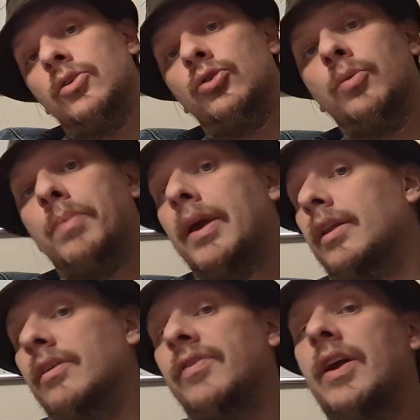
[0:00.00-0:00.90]
You could big
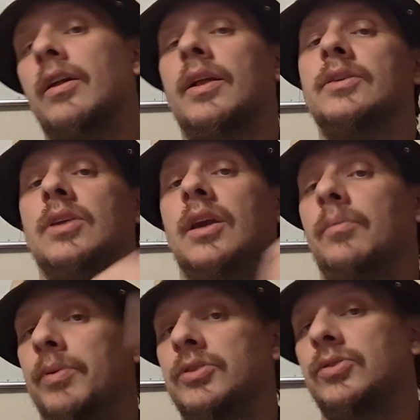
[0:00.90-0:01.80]
in the fighter class. You
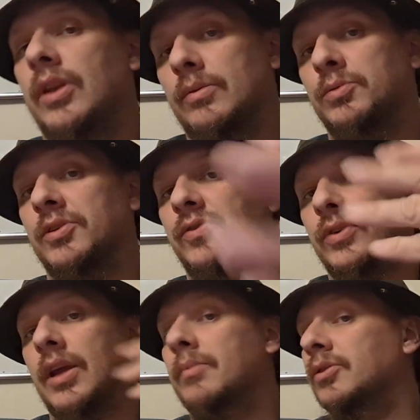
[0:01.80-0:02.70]
get +2 damage,
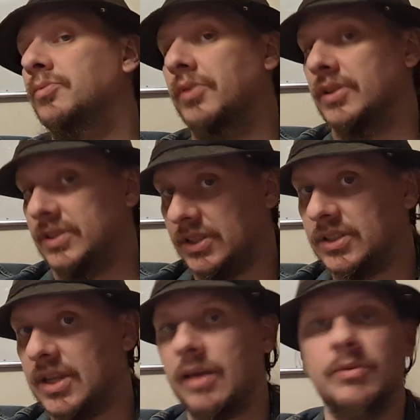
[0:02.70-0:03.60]
+4 damage,
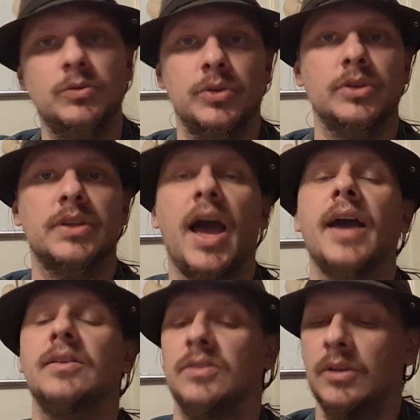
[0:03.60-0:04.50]
+6 damage with your
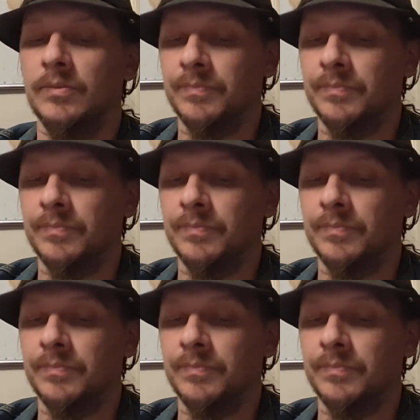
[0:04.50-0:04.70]
attacks.